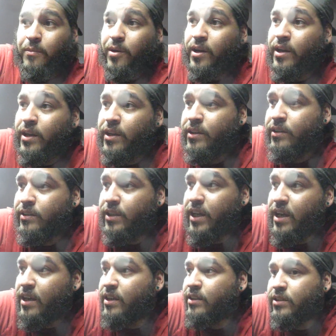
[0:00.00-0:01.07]
But
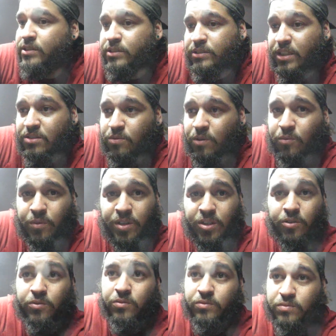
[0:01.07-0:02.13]
yeah, that's what we
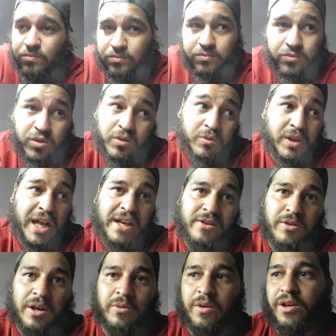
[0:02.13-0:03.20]
do, or what I
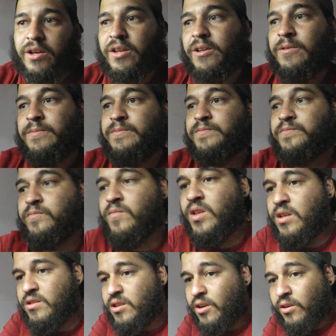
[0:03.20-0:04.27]
do at work, you know.
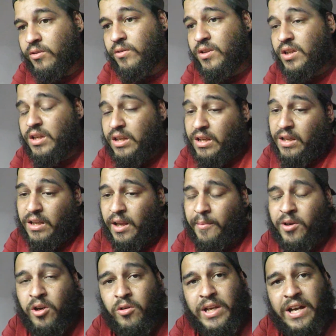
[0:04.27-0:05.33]
So let
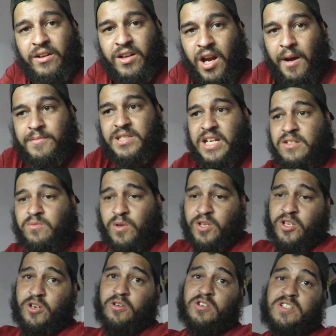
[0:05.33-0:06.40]
me know down in the comments, guys,
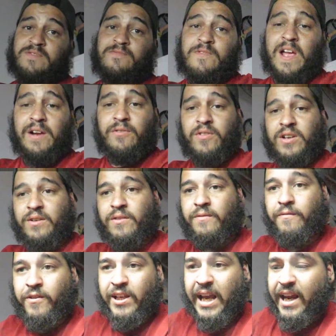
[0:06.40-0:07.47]
what your favorite
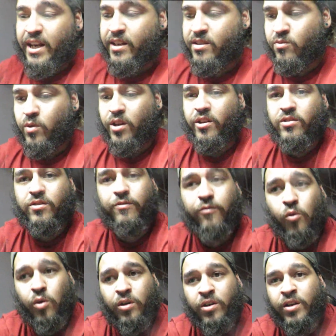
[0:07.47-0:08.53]
V8 is, whether it's a
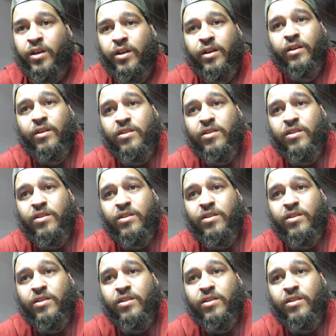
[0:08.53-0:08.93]
Ford,